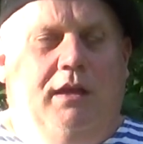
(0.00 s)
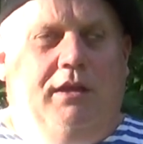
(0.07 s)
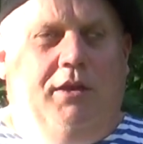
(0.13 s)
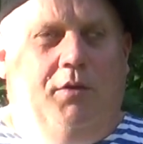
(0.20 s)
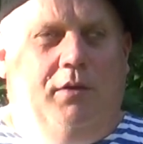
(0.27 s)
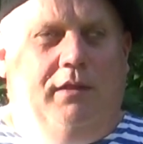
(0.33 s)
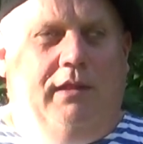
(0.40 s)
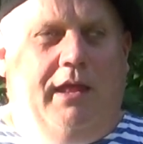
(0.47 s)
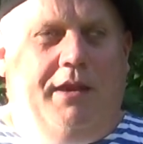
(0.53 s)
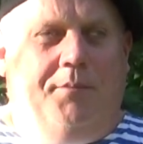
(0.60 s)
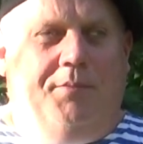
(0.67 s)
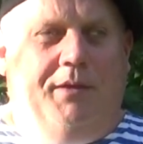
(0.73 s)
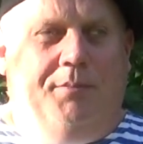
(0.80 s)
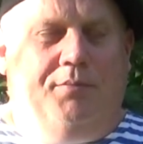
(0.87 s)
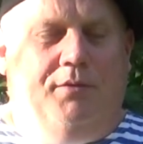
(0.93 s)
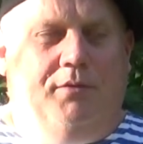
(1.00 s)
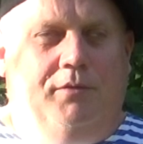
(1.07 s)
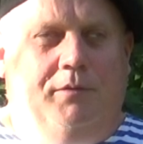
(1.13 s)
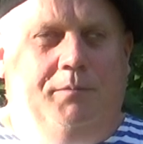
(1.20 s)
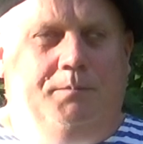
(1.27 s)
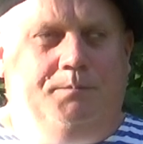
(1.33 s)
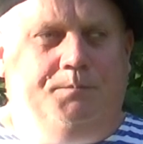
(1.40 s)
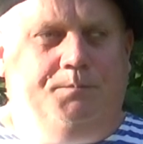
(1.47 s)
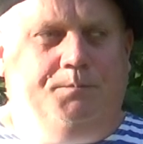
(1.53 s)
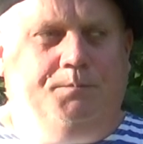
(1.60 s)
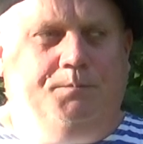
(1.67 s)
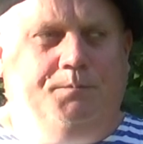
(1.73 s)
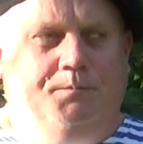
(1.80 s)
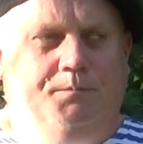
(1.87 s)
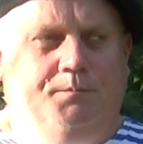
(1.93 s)
lot of people,
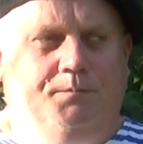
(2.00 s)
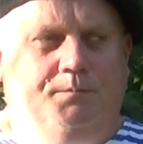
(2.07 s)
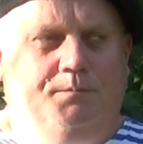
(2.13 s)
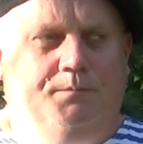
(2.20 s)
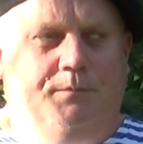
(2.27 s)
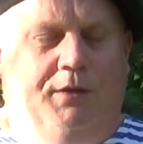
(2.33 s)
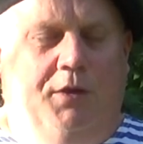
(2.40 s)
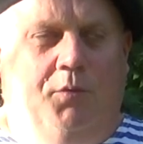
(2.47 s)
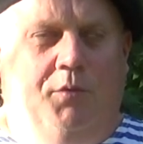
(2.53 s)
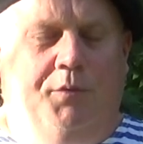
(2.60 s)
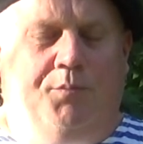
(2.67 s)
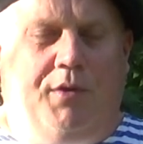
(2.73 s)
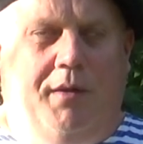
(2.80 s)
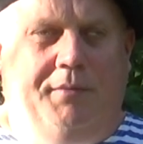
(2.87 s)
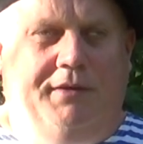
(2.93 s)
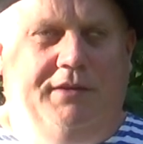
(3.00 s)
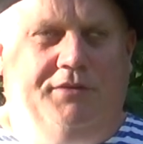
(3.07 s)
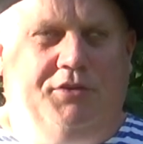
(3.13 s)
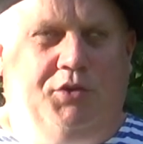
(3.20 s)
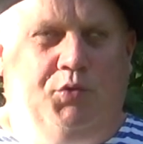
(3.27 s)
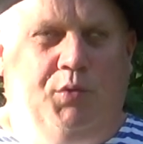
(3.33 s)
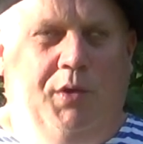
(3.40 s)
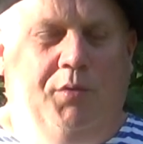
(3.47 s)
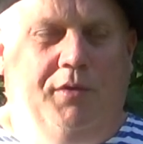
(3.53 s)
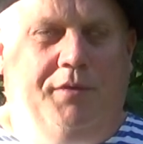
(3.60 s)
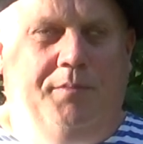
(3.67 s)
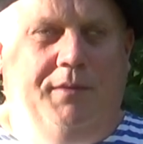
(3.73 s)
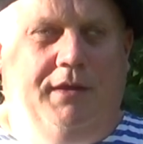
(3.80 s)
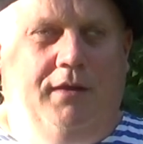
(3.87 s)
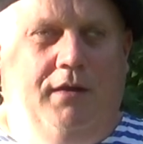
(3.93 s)
would probably disagree
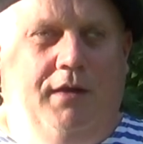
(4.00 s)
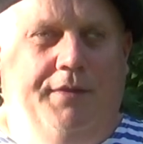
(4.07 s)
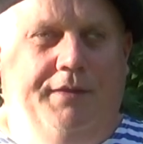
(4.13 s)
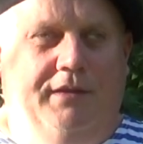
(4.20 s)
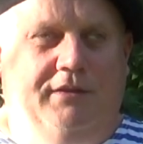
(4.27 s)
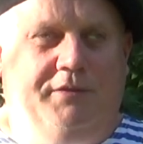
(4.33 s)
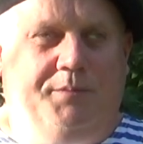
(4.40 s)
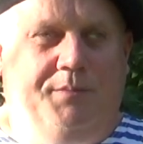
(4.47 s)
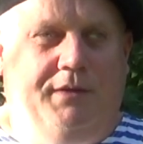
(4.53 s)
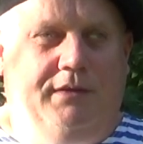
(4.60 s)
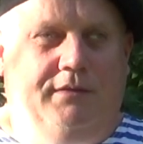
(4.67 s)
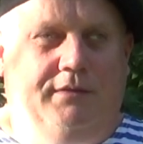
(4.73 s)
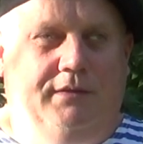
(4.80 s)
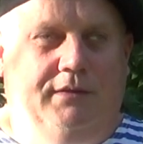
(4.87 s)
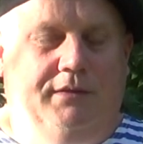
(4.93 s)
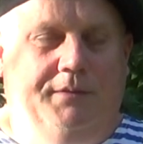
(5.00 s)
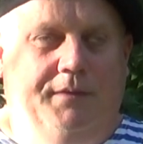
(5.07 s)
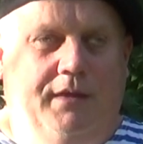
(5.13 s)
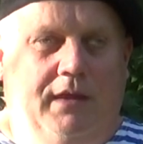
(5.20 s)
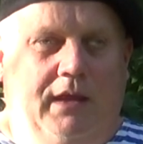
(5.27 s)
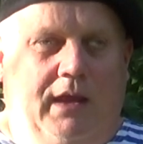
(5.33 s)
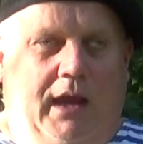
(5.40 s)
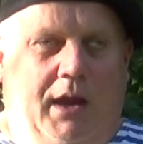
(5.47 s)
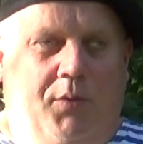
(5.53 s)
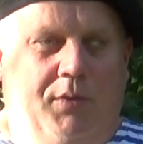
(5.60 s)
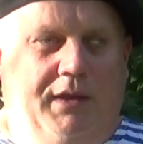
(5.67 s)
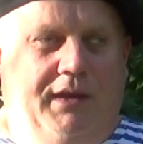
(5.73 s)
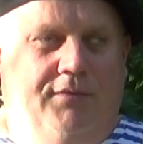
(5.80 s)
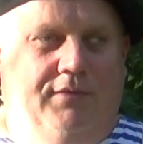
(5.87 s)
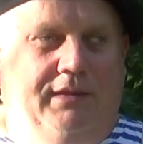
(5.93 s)
with me on this, but I
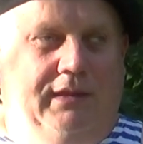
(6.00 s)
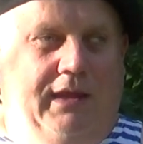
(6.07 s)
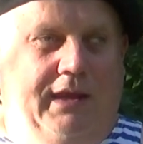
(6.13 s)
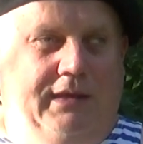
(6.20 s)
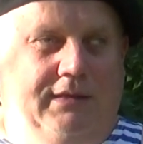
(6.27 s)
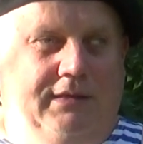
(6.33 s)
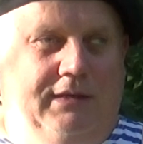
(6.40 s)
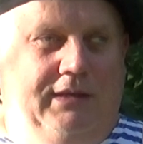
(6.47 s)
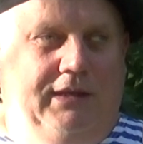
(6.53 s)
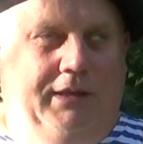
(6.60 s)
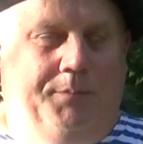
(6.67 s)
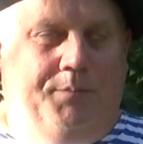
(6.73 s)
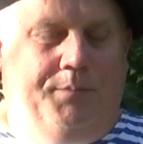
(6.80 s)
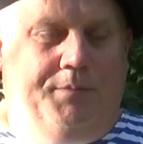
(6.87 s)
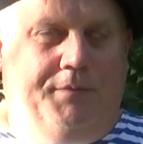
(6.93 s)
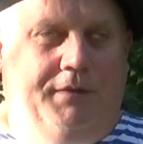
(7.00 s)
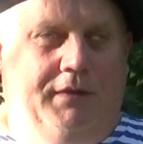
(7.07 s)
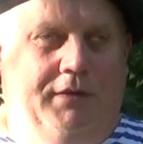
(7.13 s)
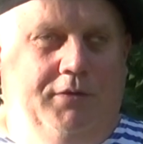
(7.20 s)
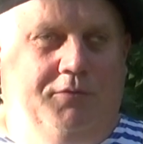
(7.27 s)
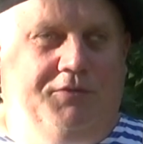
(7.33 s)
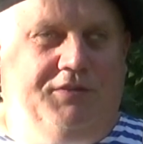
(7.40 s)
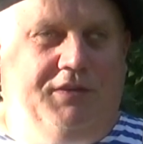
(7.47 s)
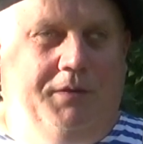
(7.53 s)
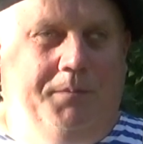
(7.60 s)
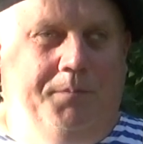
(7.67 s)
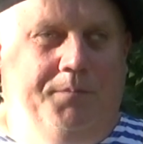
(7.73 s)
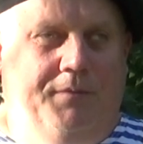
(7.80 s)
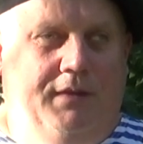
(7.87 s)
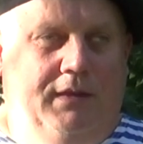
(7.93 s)
would even like to keep,
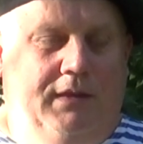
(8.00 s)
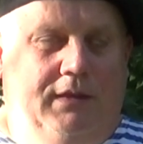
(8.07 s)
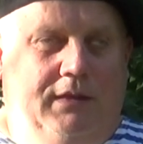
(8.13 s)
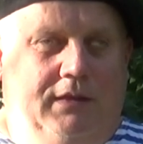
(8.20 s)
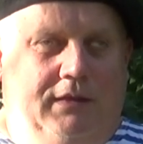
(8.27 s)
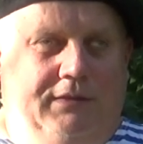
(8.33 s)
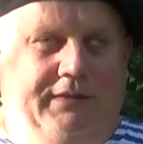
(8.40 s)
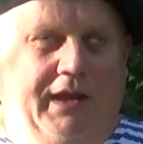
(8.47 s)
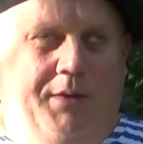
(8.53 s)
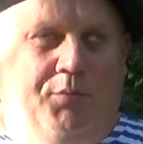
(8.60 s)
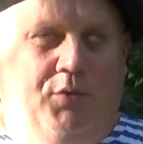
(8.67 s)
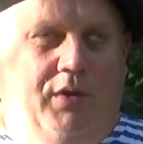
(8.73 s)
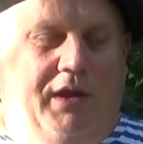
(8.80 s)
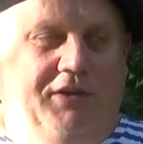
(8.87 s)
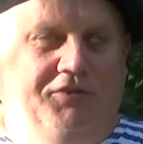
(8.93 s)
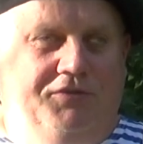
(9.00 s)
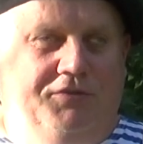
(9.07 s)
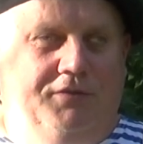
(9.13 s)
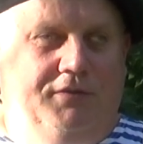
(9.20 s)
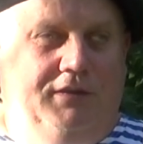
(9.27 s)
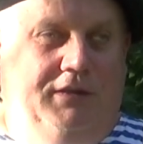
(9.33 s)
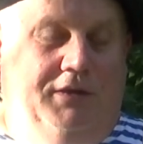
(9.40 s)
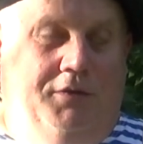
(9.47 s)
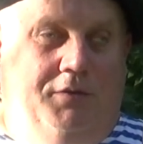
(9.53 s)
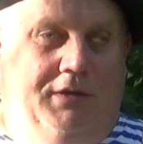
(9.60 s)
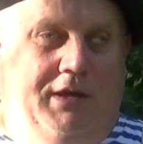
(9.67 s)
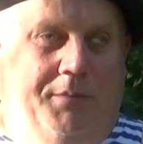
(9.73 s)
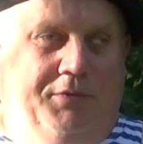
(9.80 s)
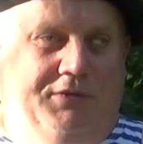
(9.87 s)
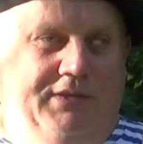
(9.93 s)
some samurai, a
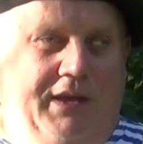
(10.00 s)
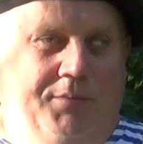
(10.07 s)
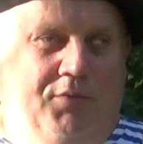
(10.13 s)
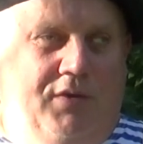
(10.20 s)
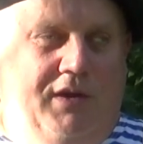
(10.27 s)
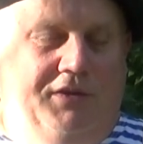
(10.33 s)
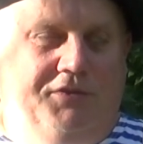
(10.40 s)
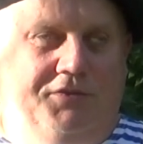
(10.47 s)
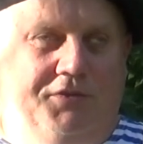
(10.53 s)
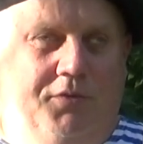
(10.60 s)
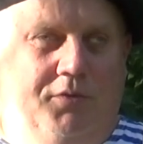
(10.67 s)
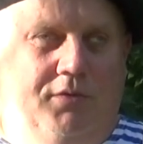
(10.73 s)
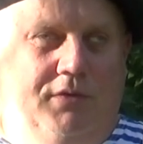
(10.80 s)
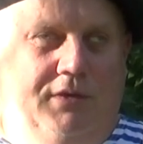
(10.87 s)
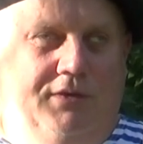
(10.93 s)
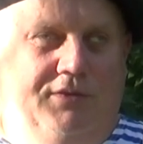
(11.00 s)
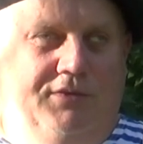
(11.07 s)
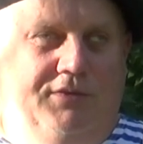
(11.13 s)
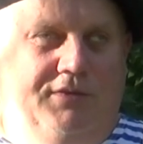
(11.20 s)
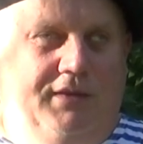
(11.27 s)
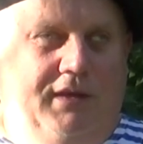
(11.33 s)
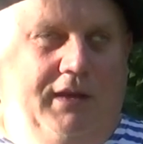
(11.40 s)
couple samurai swords